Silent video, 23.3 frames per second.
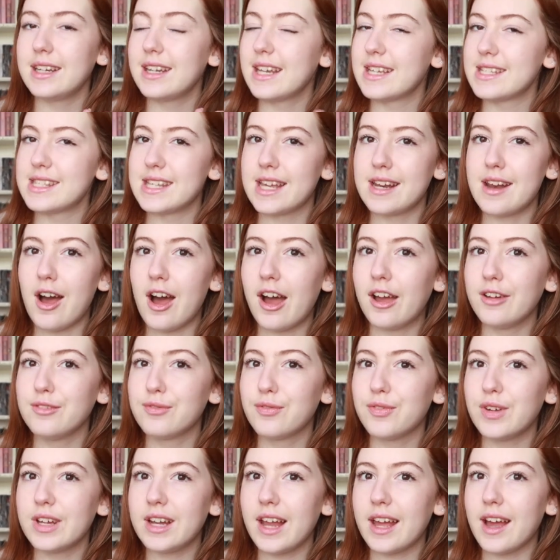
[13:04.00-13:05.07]
Listen, I
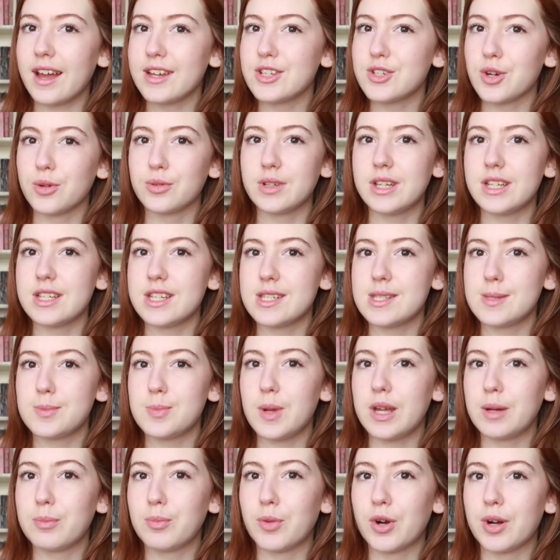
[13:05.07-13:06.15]
feel like I don't need to
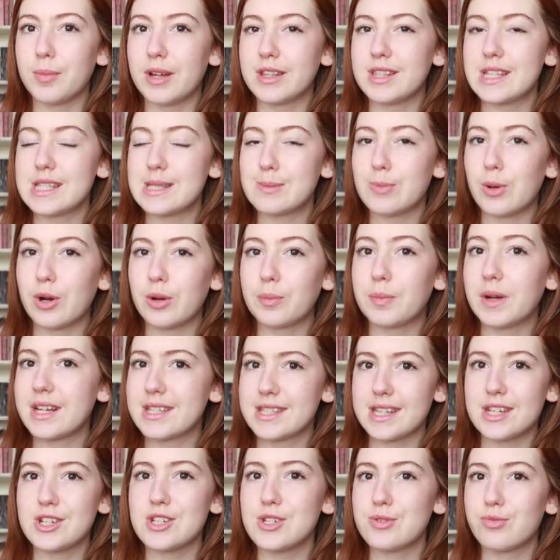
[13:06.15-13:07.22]
speak more about this book,
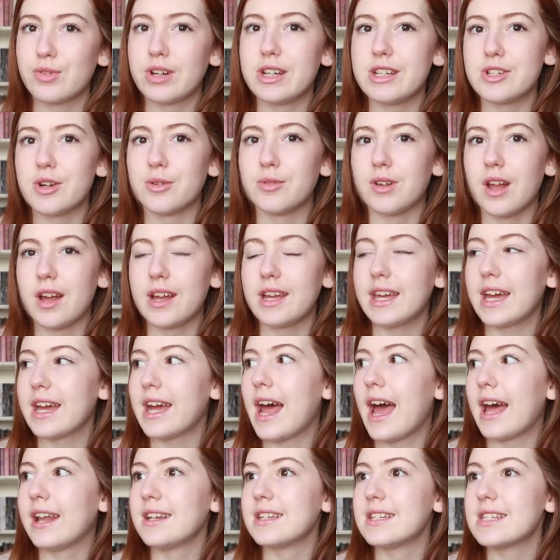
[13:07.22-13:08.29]
because I just really don't like it,
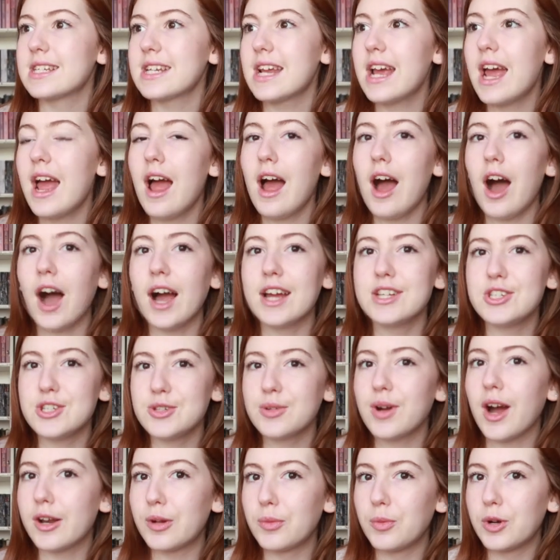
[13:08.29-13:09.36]
and I do
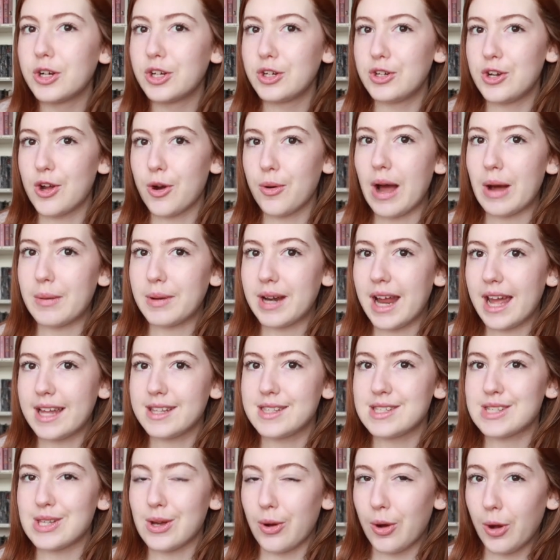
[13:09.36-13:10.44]
kind of want to know how it
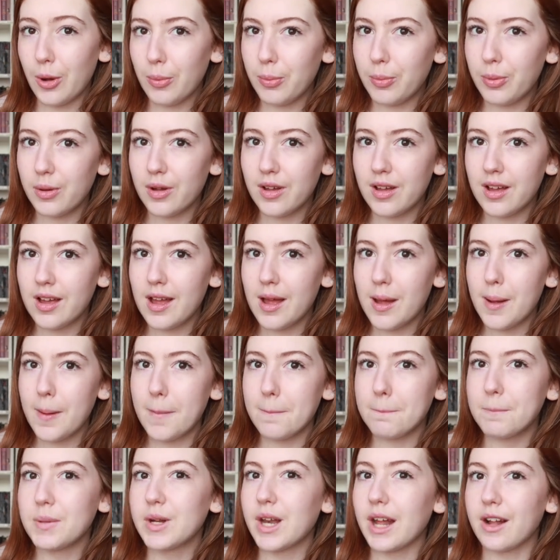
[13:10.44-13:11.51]
ends up,
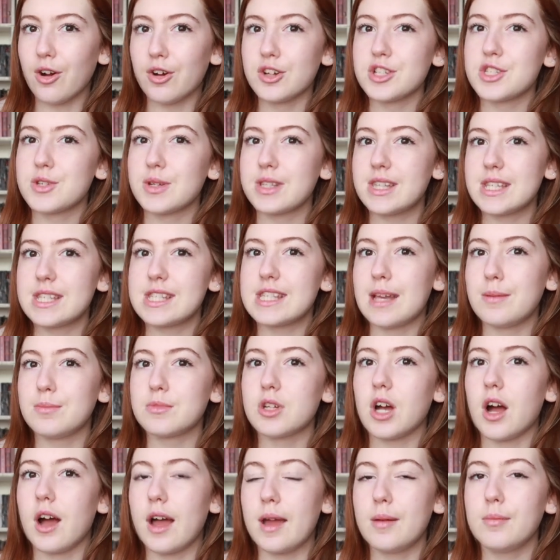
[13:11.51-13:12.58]
but like, also at the same
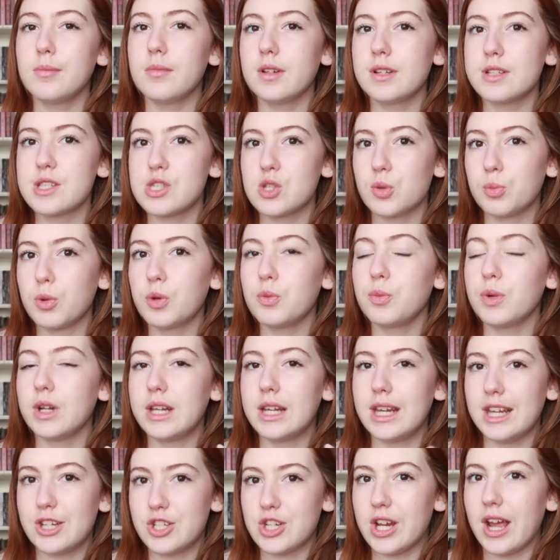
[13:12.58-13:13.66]
time, someone will
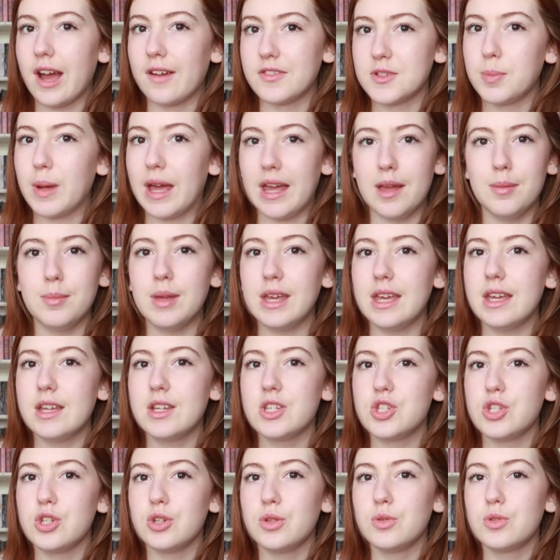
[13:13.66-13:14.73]
literally have to pay me
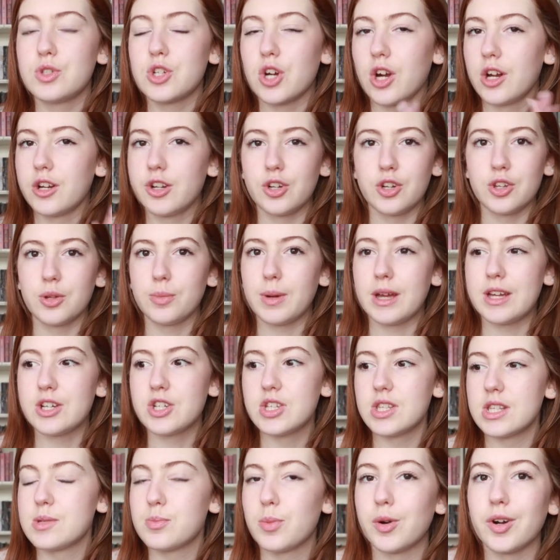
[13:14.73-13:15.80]
to turn another page of
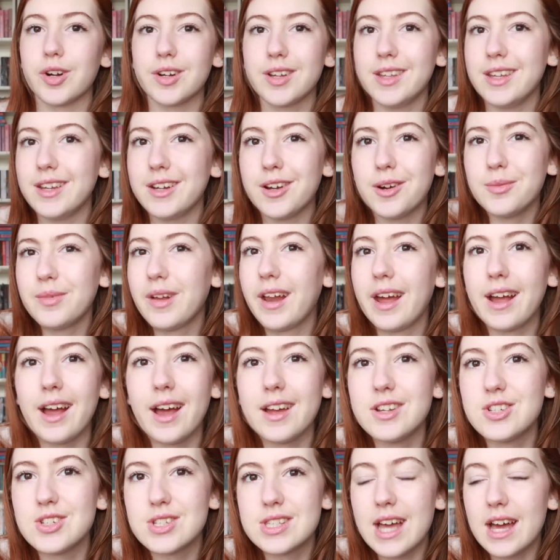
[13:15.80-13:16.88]
this book, you know? Like,
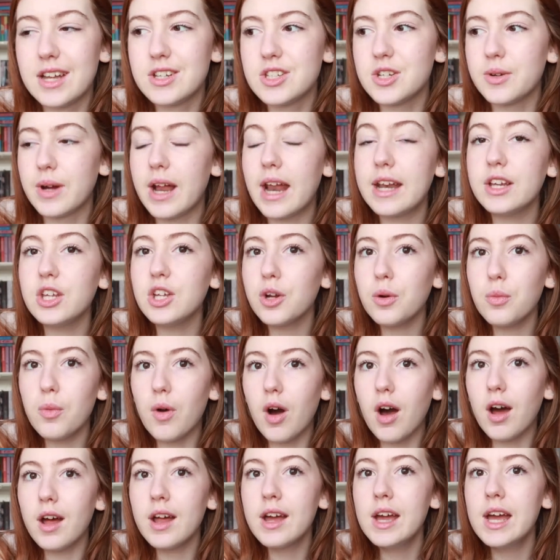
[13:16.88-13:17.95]
I just can't do it. And you know
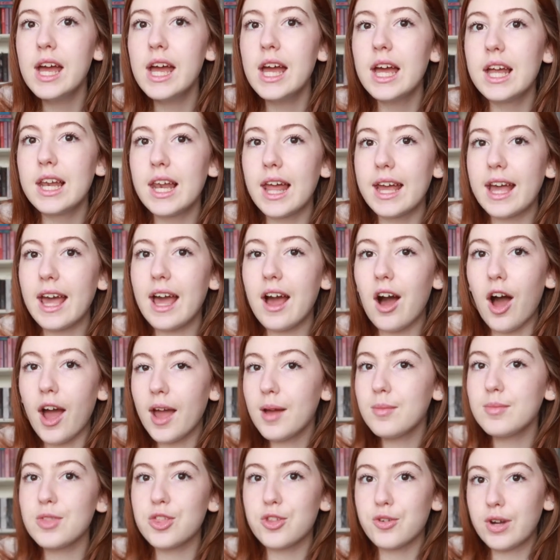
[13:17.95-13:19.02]
what, like,
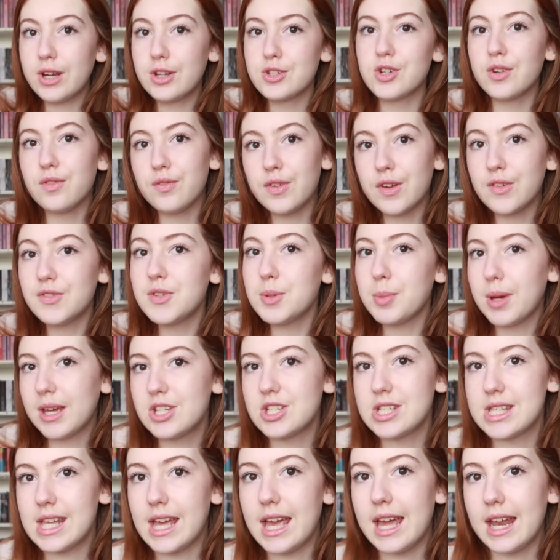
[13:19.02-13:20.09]
I'm 350
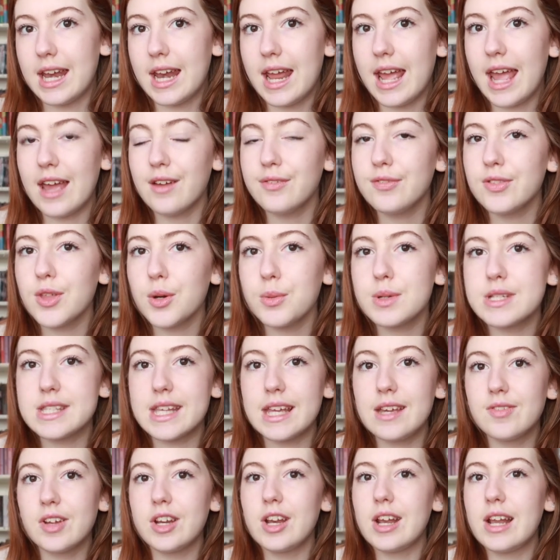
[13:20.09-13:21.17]
pages in. If there was
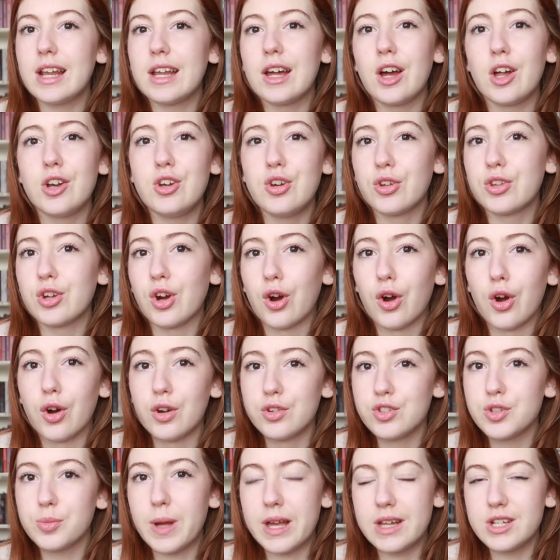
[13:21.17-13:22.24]
even another
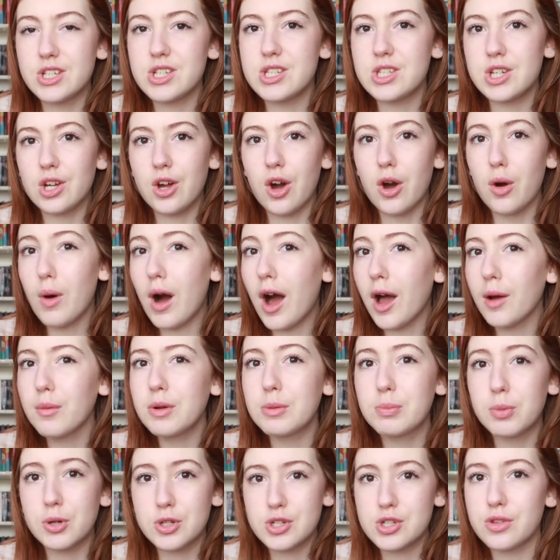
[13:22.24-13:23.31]
100 pages to go, I
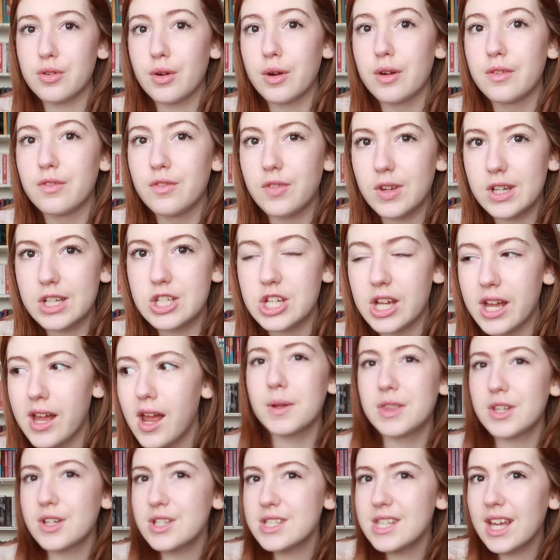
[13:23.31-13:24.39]
would push through and finish it.
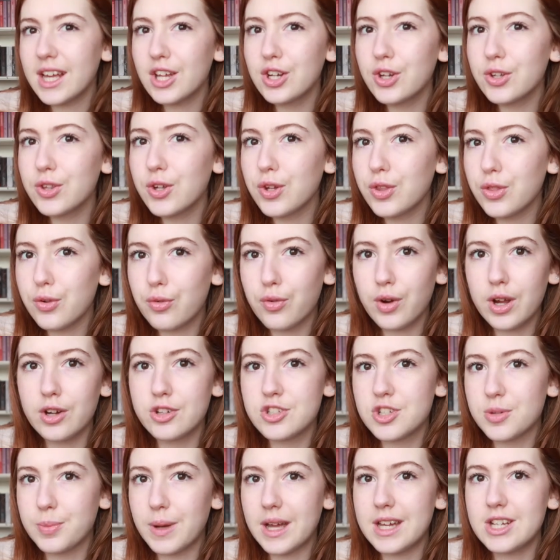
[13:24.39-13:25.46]
But there's like another
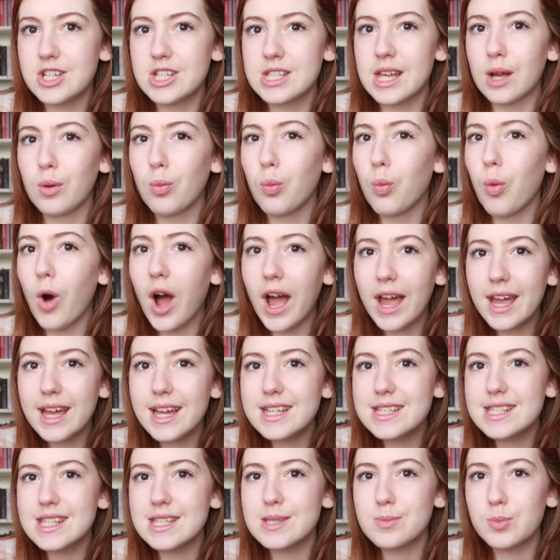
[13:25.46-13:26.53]
300 pages. Like, why
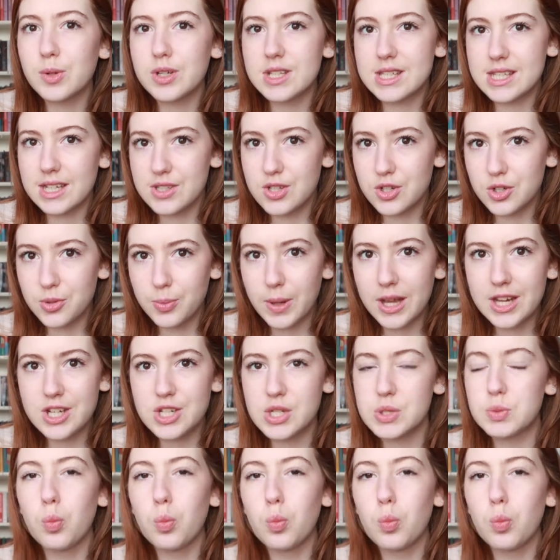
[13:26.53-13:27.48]
is this book 600 pages?